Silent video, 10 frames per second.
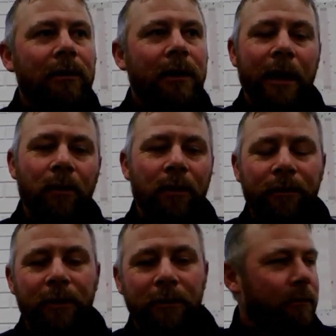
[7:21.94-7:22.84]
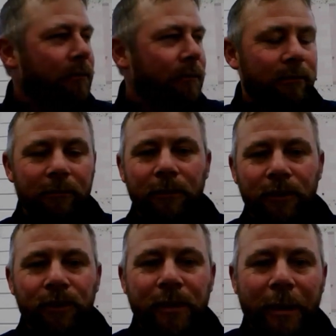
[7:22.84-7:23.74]
to go off and
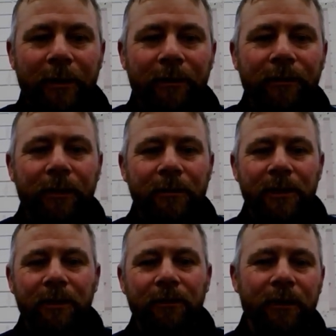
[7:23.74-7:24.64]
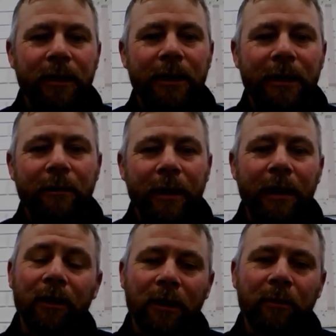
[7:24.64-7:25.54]
do something for themselves and then come
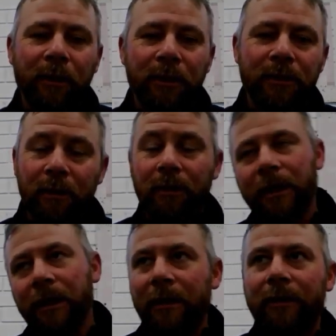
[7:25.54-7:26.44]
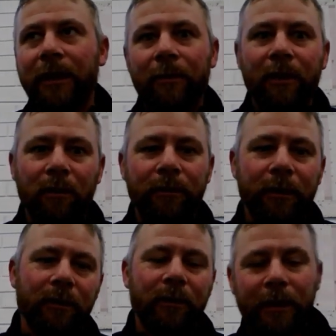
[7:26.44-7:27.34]
back. Like a person, I've got to go and have a cup of coffee,
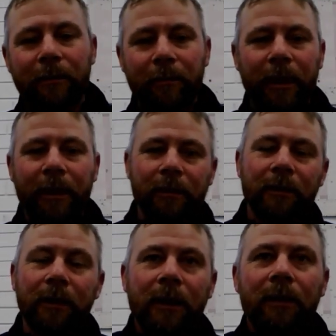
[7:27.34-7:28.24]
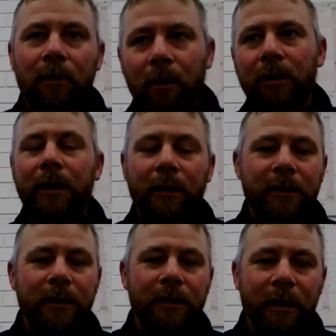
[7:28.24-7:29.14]
and I've got to come back and, now I can
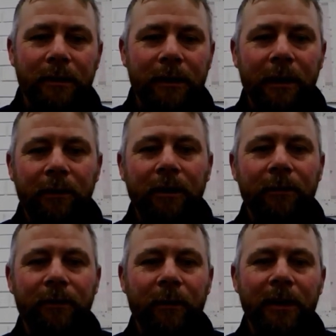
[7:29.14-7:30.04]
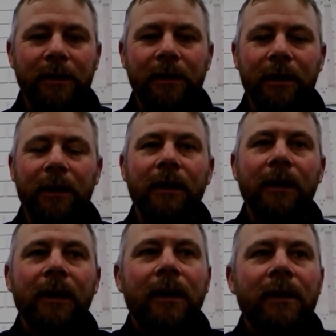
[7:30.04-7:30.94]
sit down and take on the information again.
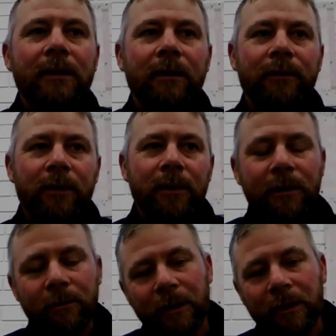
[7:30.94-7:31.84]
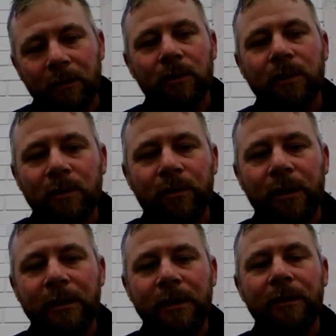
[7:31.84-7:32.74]
So first, when the horse is
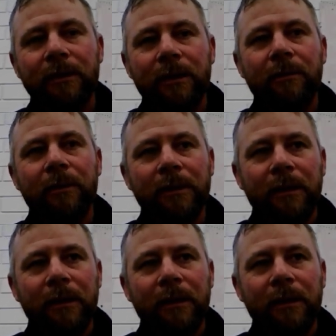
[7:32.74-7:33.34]
present, so